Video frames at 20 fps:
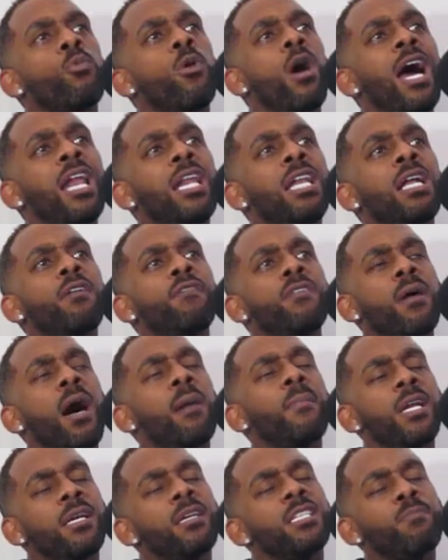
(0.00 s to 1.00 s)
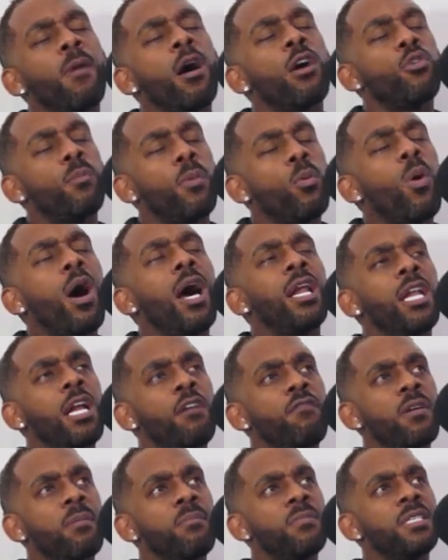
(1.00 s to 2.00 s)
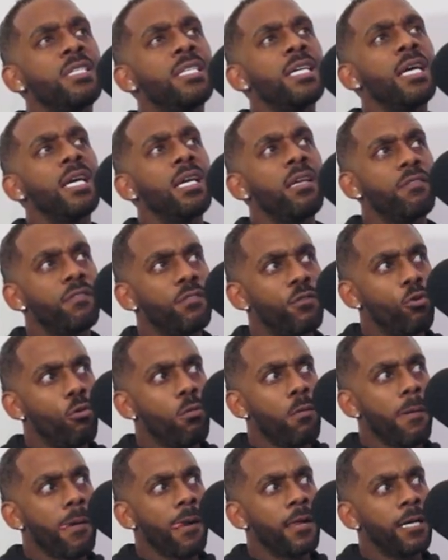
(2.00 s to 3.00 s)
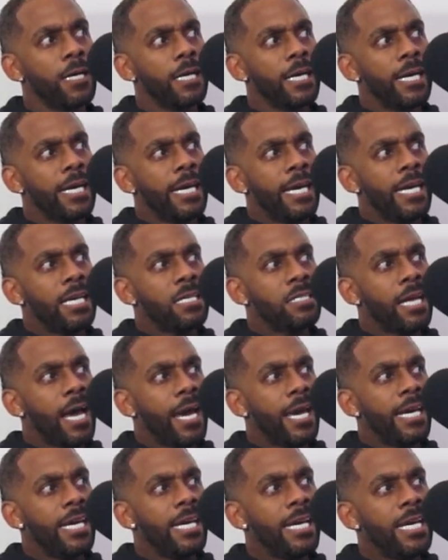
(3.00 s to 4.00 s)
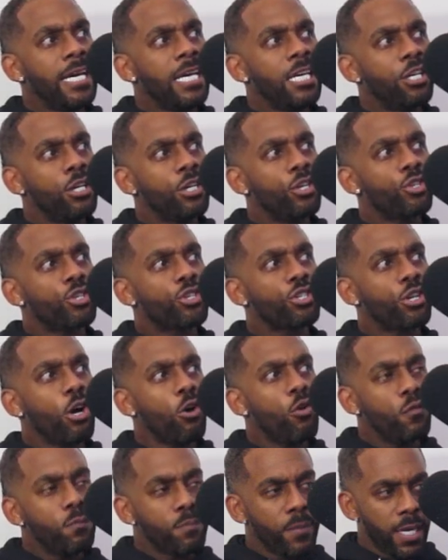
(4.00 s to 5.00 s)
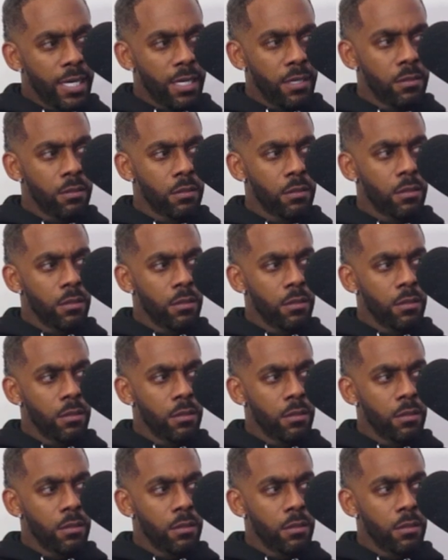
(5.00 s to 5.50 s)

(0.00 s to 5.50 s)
what I love him, I mean, he's my uncle, but what I love him dearly for is that he showed me